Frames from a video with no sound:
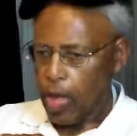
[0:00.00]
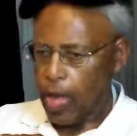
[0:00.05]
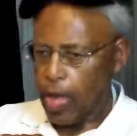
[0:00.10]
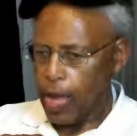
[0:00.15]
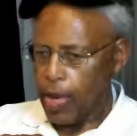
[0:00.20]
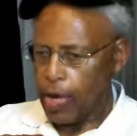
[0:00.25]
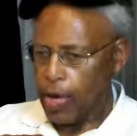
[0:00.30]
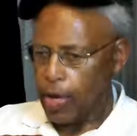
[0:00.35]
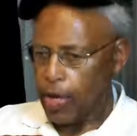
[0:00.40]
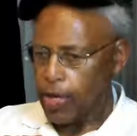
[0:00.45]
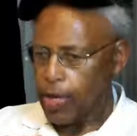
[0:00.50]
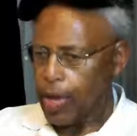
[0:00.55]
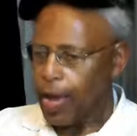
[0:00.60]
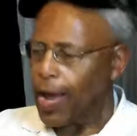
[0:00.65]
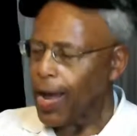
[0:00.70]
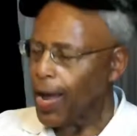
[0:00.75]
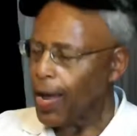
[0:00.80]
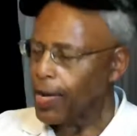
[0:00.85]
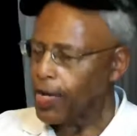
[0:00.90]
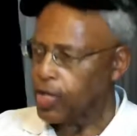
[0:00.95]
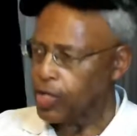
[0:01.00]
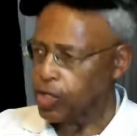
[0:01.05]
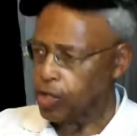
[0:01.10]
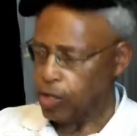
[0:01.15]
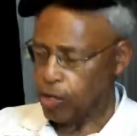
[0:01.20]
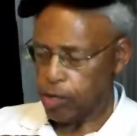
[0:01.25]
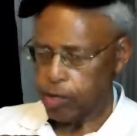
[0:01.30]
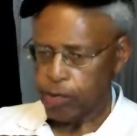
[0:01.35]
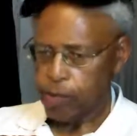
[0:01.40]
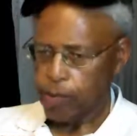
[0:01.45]
And at the
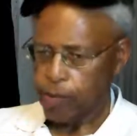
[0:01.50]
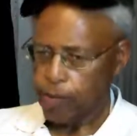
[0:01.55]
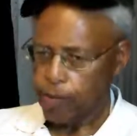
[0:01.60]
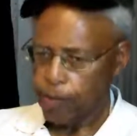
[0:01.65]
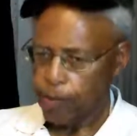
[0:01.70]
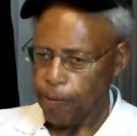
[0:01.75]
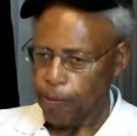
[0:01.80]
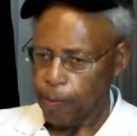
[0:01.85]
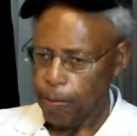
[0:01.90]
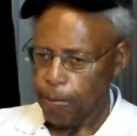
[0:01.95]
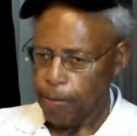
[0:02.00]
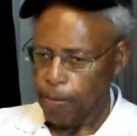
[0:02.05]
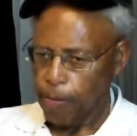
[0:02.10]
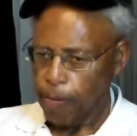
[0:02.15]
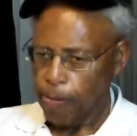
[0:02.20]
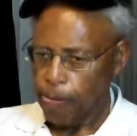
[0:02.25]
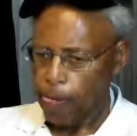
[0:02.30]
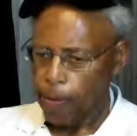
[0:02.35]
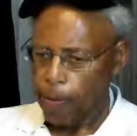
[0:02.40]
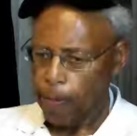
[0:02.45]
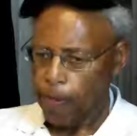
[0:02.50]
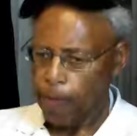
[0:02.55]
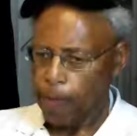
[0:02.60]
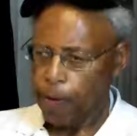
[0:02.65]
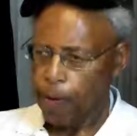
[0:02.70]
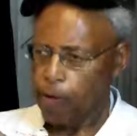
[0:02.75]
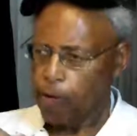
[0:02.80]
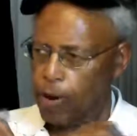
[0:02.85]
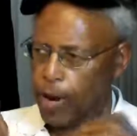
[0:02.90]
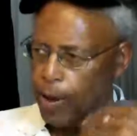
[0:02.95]
highest
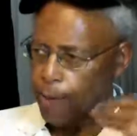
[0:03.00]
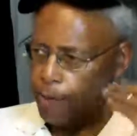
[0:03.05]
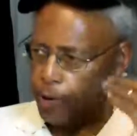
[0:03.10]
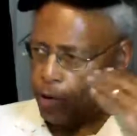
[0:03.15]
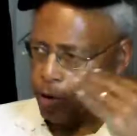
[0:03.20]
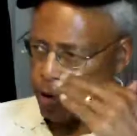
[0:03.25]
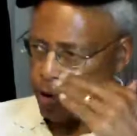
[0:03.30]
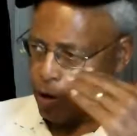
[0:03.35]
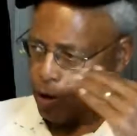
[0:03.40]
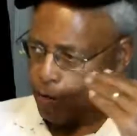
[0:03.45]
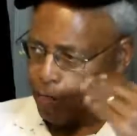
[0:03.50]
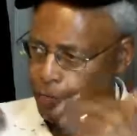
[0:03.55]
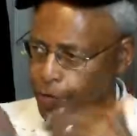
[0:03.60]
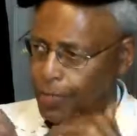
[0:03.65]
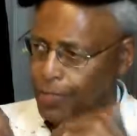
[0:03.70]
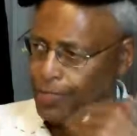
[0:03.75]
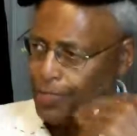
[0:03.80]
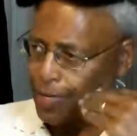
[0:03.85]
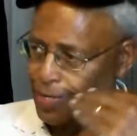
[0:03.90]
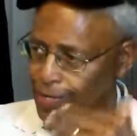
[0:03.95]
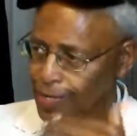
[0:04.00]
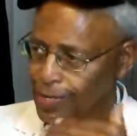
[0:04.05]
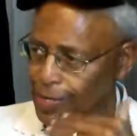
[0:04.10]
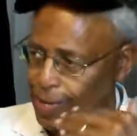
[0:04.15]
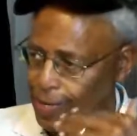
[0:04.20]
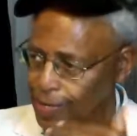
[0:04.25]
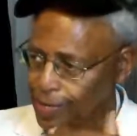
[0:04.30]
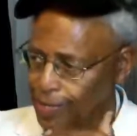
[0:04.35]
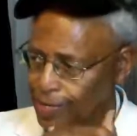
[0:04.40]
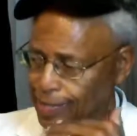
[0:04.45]
parameter of
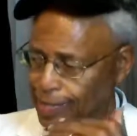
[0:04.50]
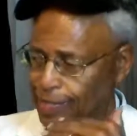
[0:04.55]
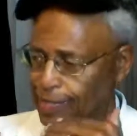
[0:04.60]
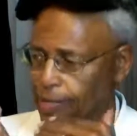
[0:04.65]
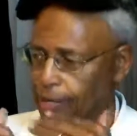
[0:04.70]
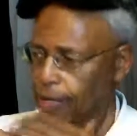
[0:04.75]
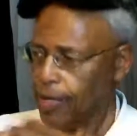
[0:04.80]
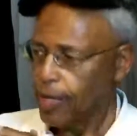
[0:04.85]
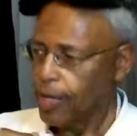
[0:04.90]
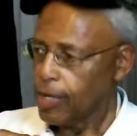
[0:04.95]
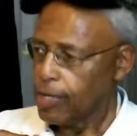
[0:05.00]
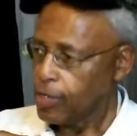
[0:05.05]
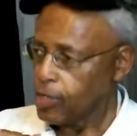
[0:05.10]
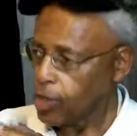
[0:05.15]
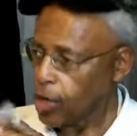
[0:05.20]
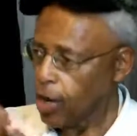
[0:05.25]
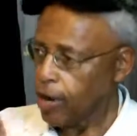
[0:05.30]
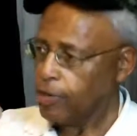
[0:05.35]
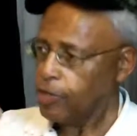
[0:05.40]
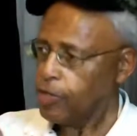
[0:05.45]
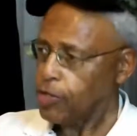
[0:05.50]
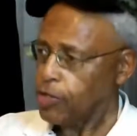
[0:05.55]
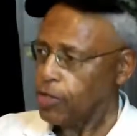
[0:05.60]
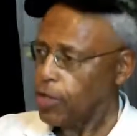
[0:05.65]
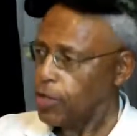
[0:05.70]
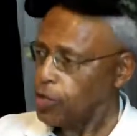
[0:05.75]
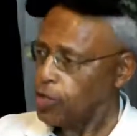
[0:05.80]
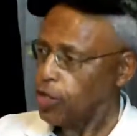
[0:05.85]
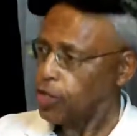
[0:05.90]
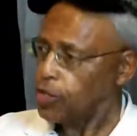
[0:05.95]
existence, John
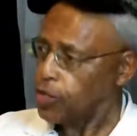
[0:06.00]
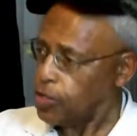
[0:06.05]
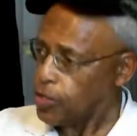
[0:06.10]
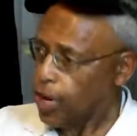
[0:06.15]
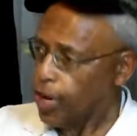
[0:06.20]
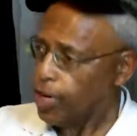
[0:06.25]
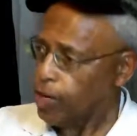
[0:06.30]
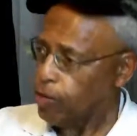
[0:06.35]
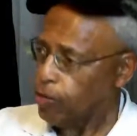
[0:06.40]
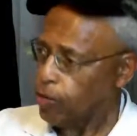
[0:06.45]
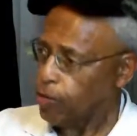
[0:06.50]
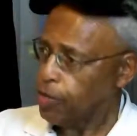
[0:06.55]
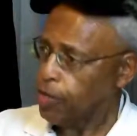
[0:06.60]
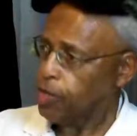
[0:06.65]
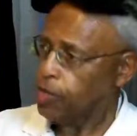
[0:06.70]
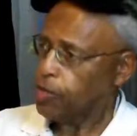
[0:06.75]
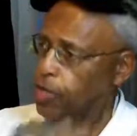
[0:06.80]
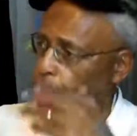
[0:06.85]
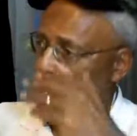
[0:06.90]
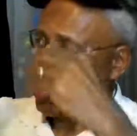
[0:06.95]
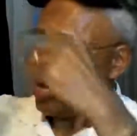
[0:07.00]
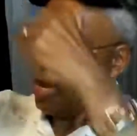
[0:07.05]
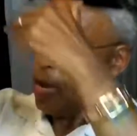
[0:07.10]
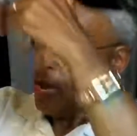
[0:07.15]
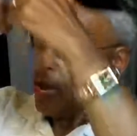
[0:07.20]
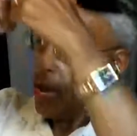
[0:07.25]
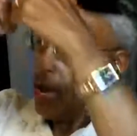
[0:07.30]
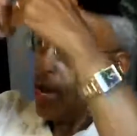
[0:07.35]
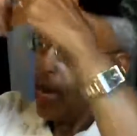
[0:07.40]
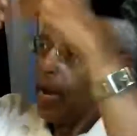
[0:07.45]
sees a saint with this
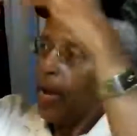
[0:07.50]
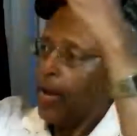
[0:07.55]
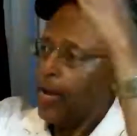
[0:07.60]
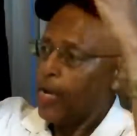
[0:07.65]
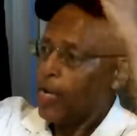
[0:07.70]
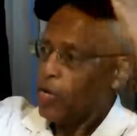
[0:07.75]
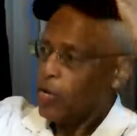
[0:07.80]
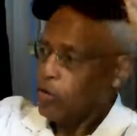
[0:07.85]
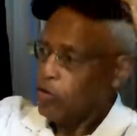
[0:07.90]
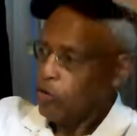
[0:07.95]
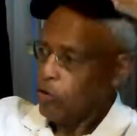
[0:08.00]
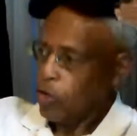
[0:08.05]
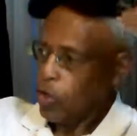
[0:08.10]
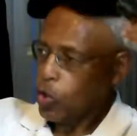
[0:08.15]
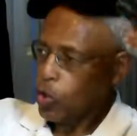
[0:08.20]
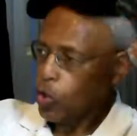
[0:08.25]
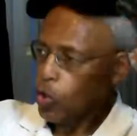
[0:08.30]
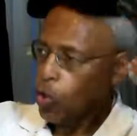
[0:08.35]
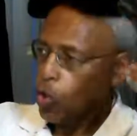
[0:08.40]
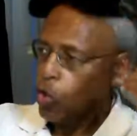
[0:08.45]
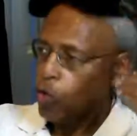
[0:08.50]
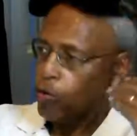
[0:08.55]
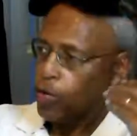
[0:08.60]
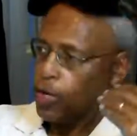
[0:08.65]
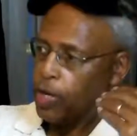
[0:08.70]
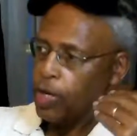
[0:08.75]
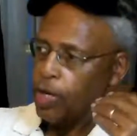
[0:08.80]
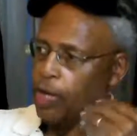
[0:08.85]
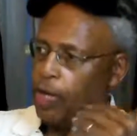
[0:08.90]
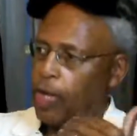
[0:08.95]
high glory.
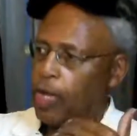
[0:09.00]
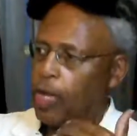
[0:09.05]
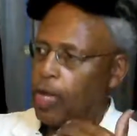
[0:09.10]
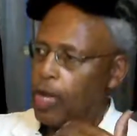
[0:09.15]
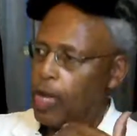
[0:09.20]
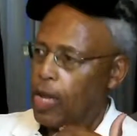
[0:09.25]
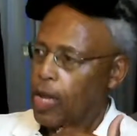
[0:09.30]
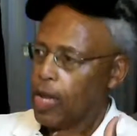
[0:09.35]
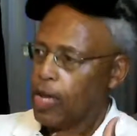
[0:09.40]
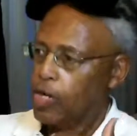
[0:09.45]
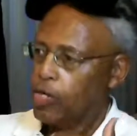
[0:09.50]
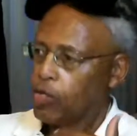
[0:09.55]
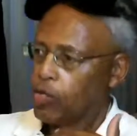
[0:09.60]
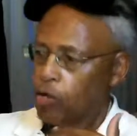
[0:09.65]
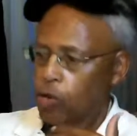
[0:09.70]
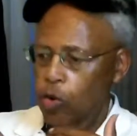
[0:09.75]
And he's